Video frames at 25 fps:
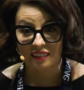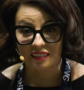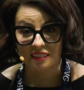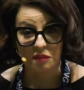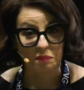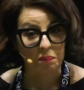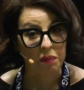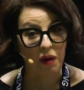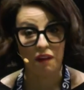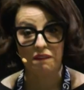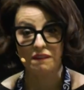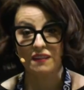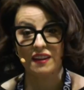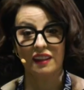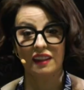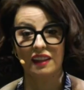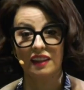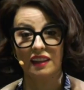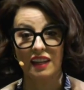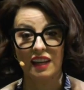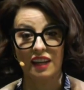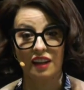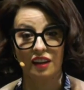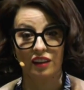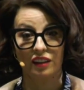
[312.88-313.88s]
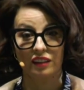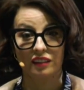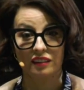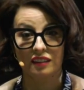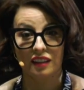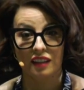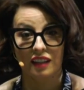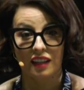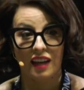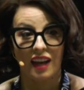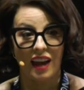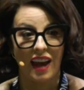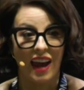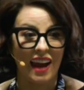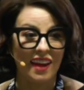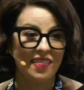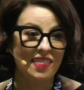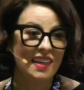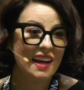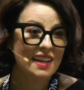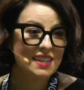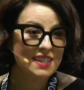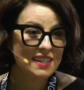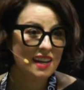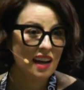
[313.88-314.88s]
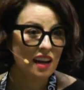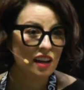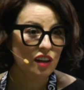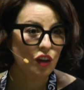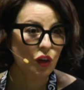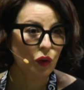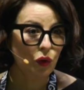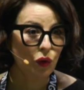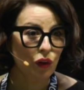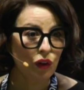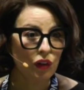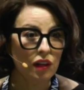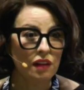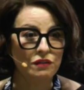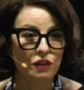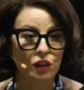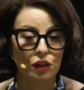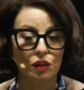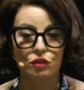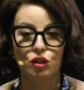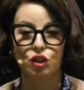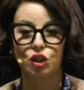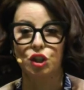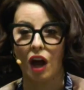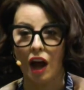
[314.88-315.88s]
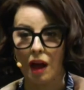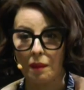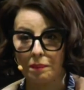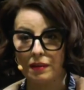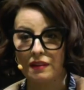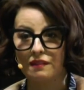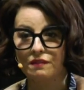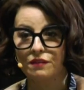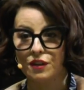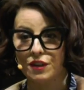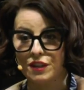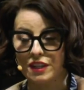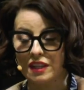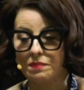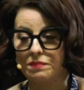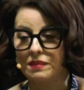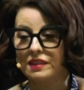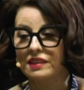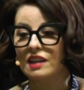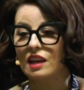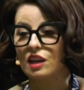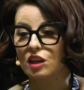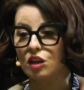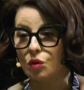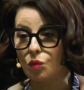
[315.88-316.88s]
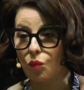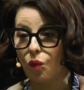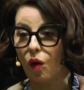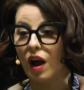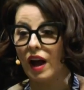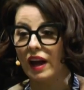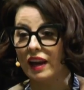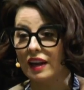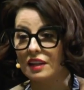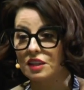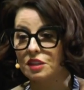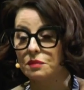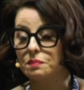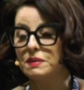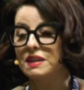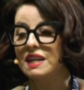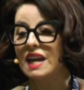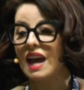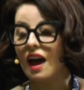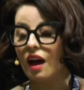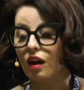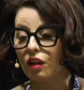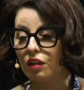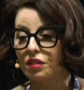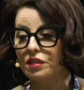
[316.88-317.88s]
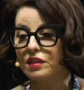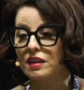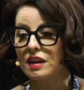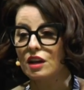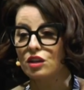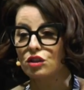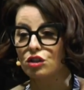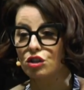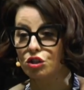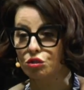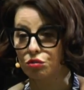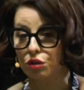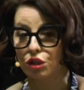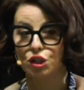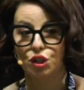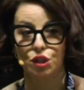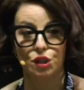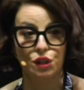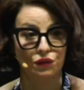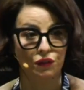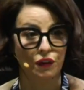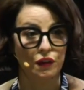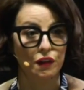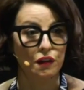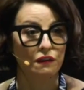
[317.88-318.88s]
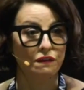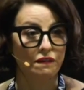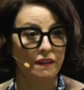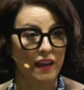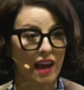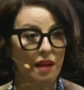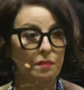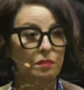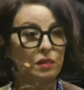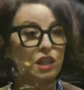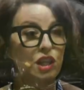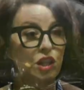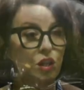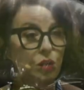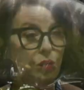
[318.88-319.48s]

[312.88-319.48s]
Perfectly legal. And that's not cool. If you're shopping for something that you want it to be healthy and nutritious for your family, you